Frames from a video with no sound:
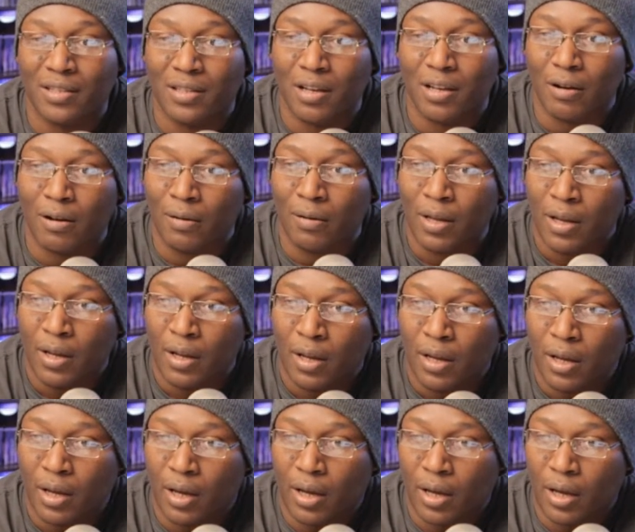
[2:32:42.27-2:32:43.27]
So,
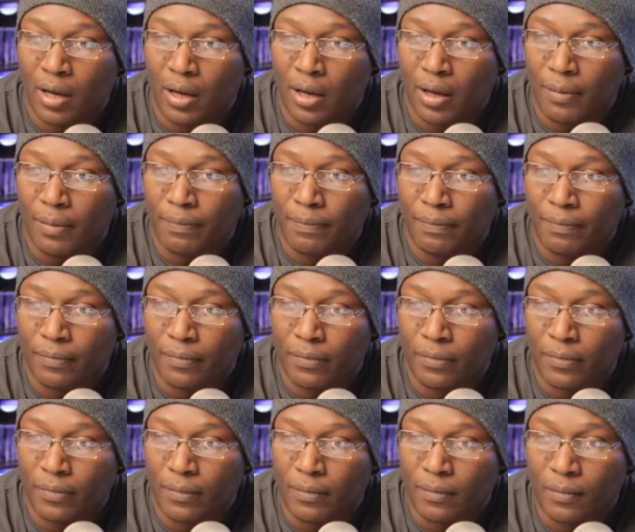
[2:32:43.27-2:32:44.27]
um,
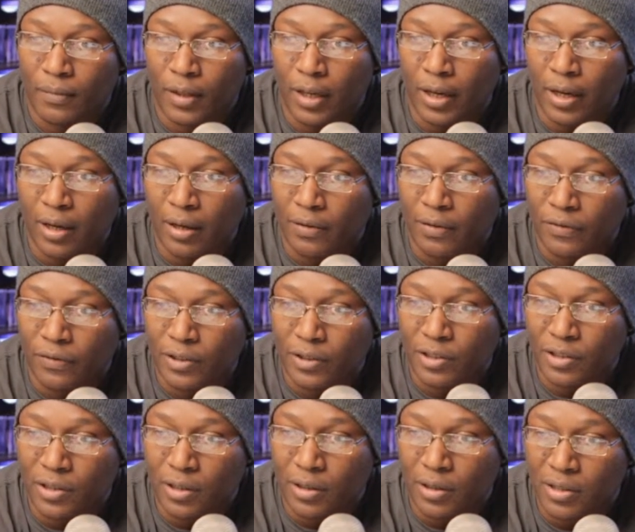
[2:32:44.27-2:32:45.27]
yeah, for
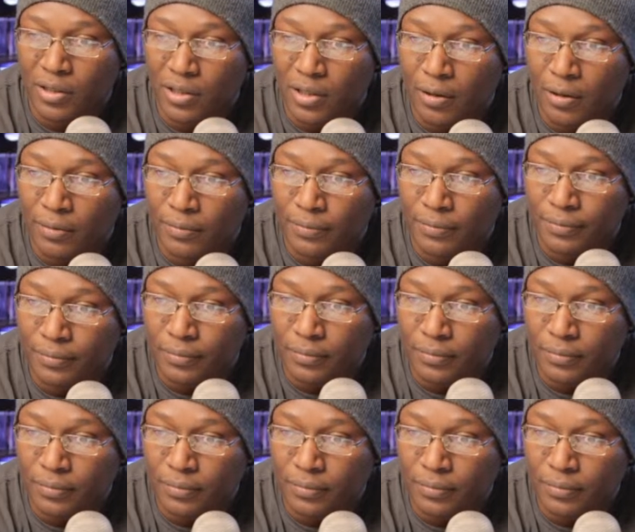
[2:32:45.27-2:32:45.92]
sure. So,